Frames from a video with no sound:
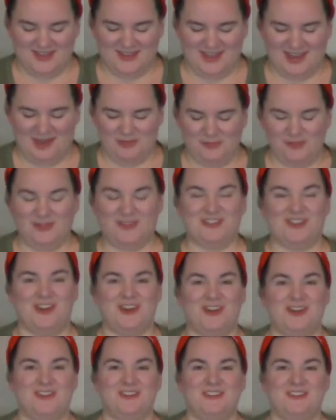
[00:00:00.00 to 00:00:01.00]
Gabriel
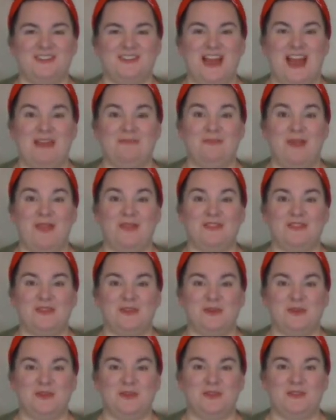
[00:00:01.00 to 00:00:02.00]
turned nine months
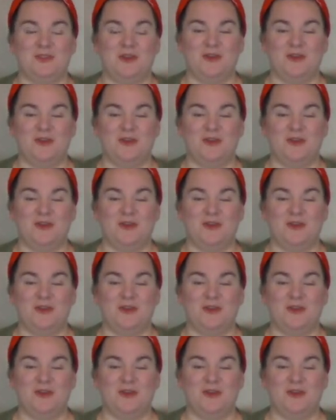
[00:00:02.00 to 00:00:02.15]
old